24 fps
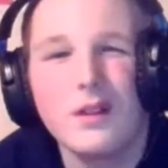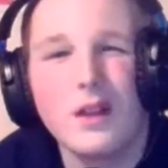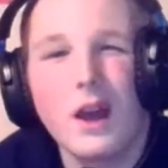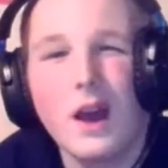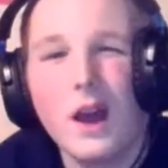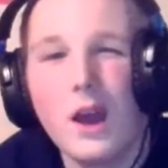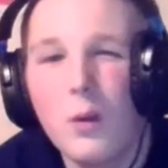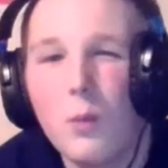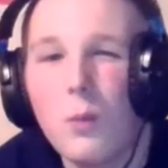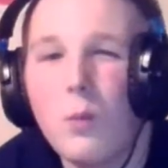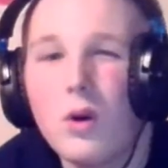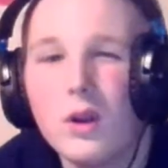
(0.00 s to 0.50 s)

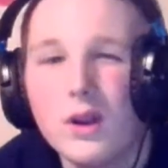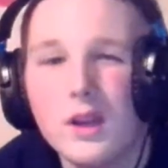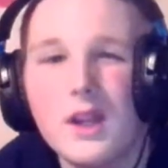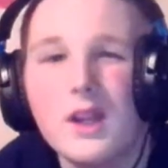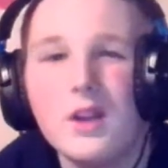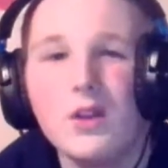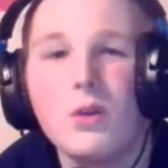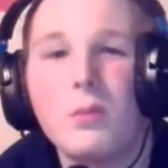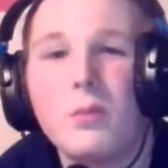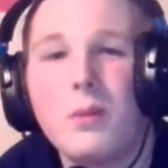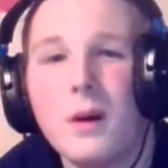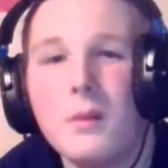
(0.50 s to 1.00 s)
I want
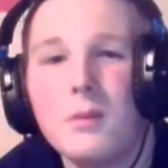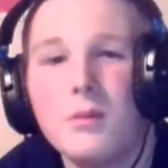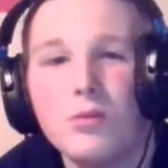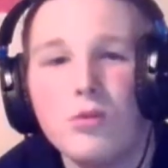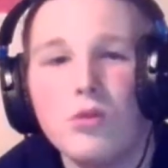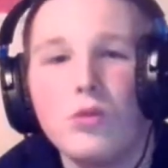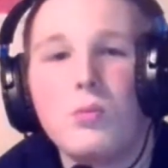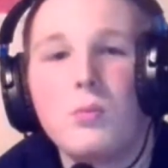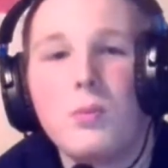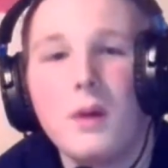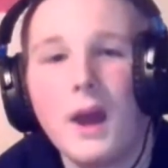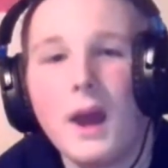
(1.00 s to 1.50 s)
heel Bobby
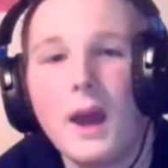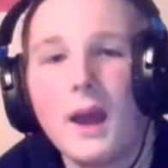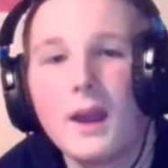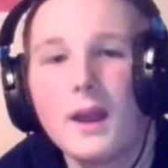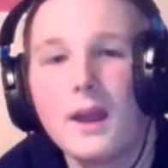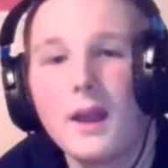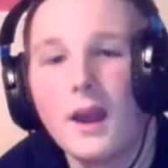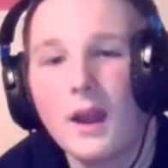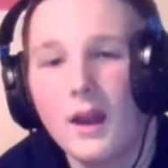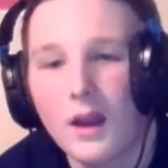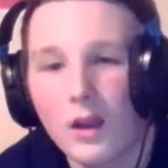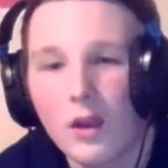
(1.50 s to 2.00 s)
Roode back,
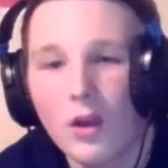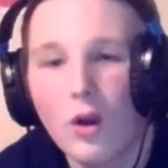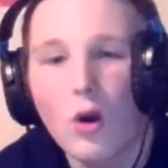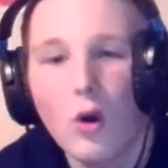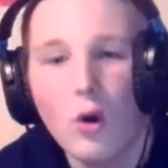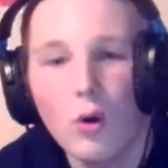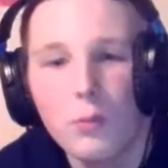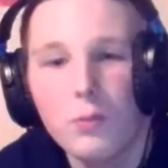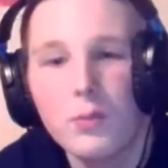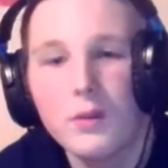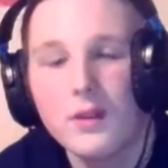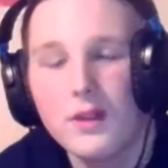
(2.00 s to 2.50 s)
and I
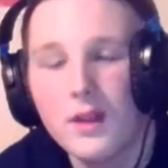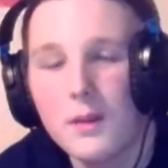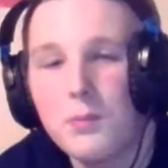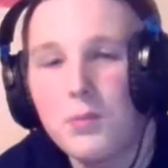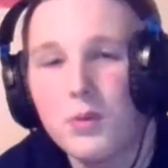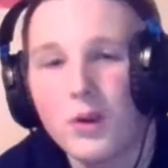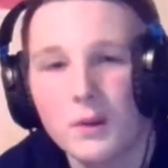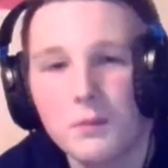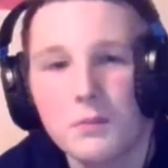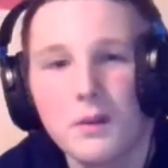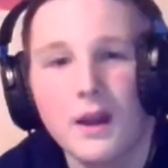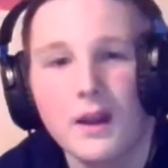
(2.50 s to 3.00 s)
hope they
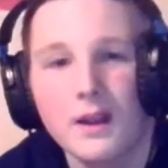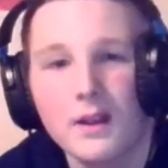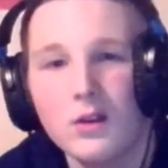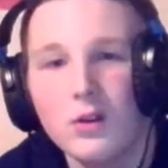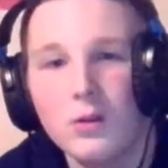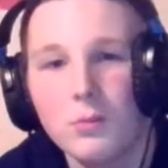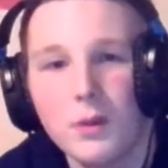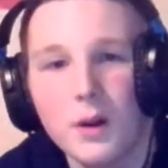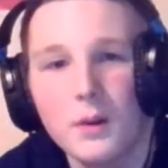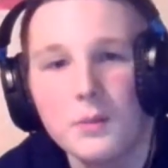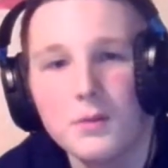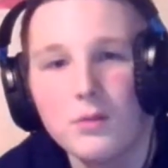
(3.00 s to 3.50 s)
bring back heel
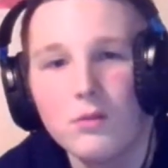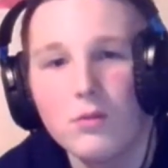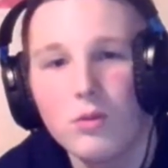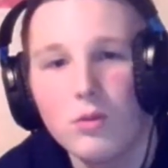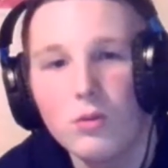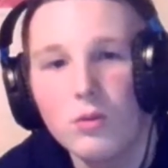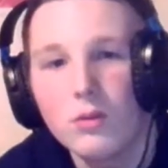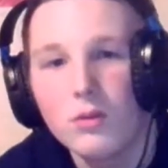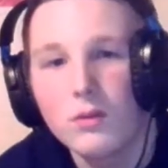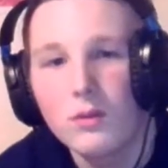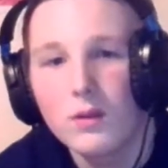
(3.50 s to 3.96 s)
Bobby Roode.